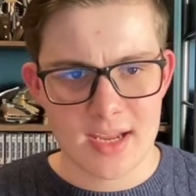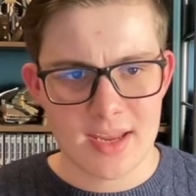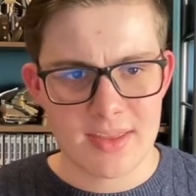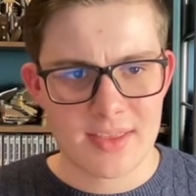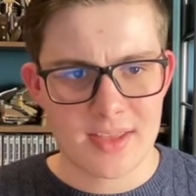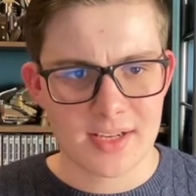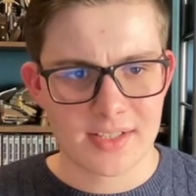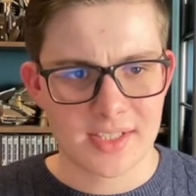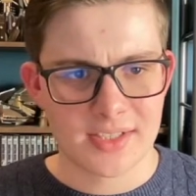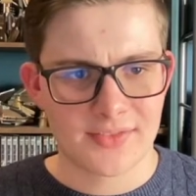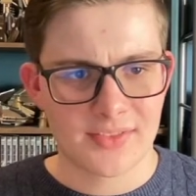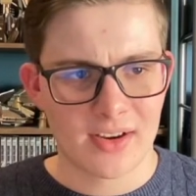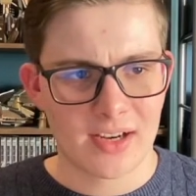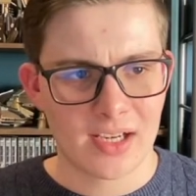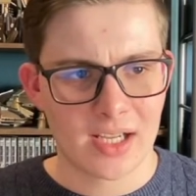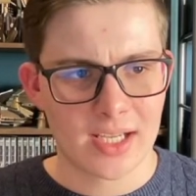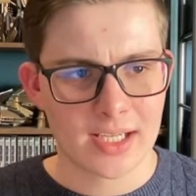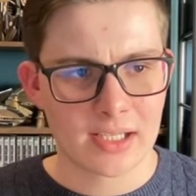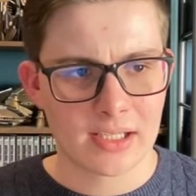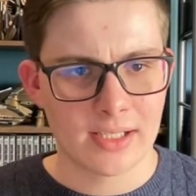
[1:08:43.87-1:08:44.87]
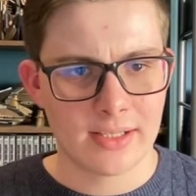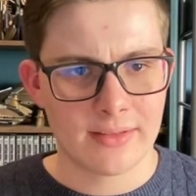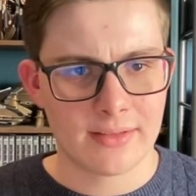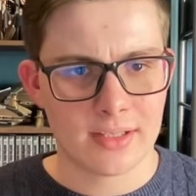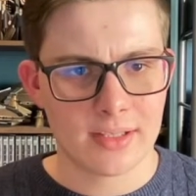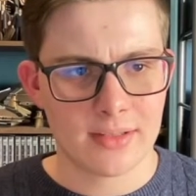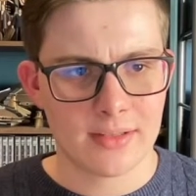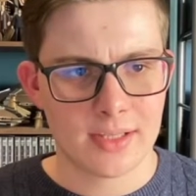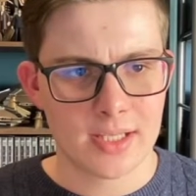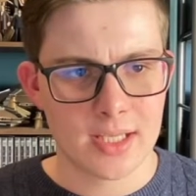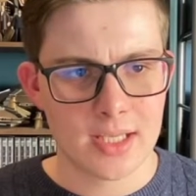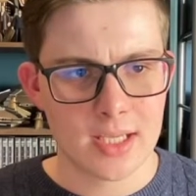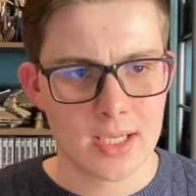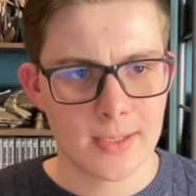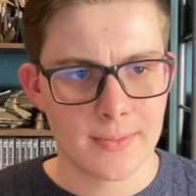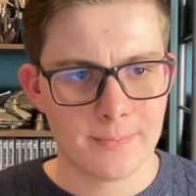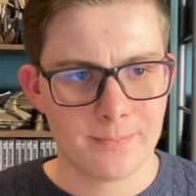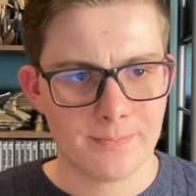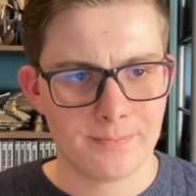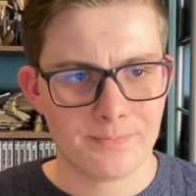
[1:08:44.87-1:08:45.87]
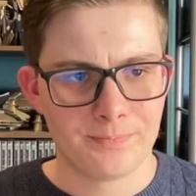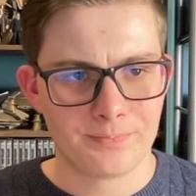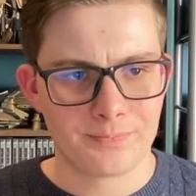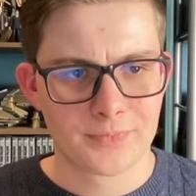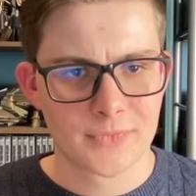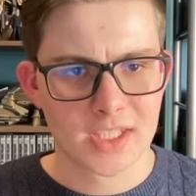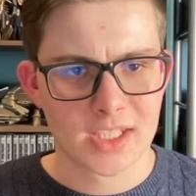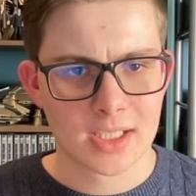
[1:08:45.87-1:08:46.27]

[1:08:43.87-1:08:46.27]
he thinks it's very likely that the um